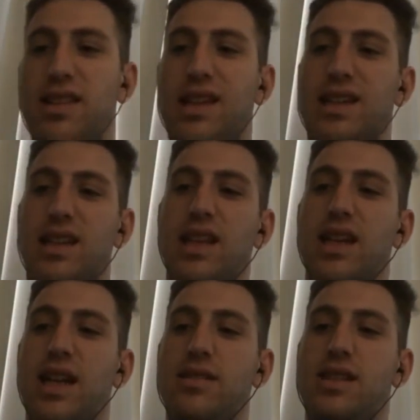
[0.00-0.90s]
thinking
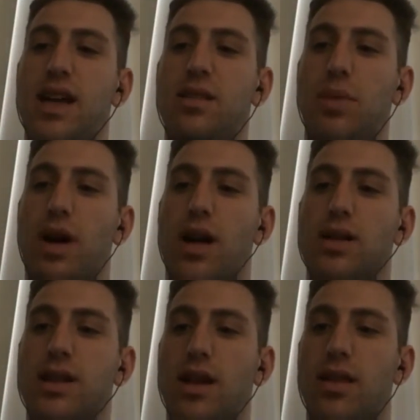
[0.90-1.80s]
outside the box
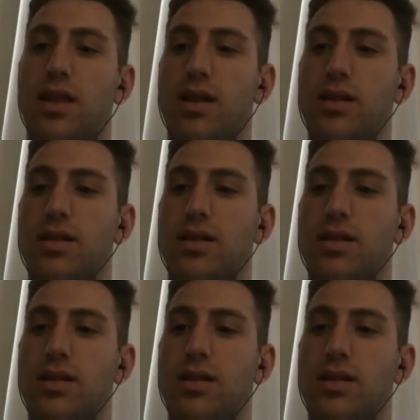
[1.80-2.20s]
kind of thing.